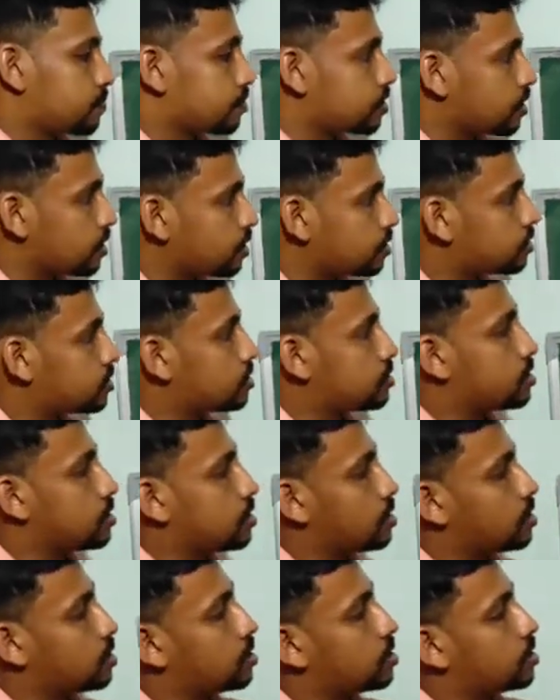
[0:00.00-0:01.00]
That is
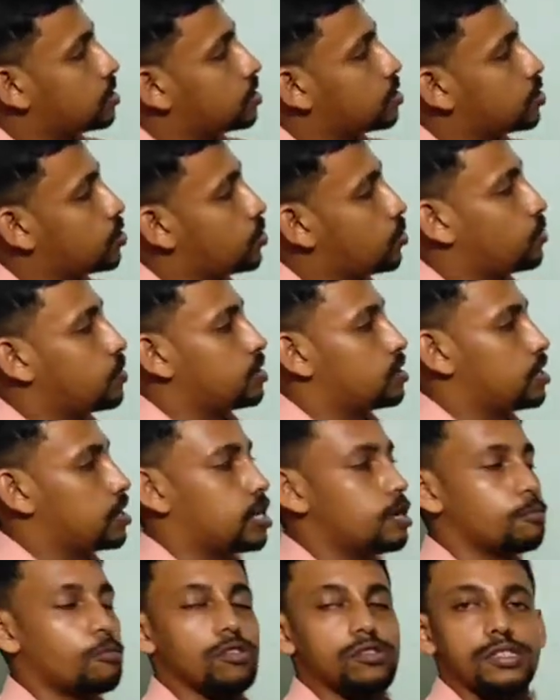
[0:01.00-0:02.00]
here in the
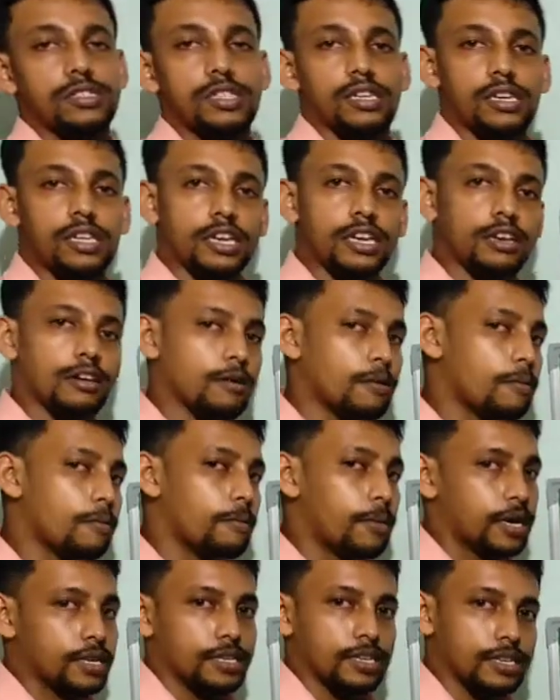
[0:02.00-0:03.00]
chemosynthetic
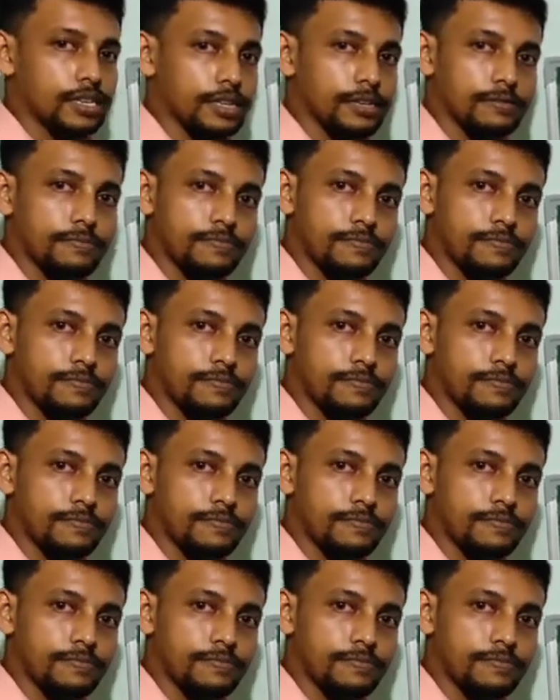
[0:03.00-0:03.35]
bacteria.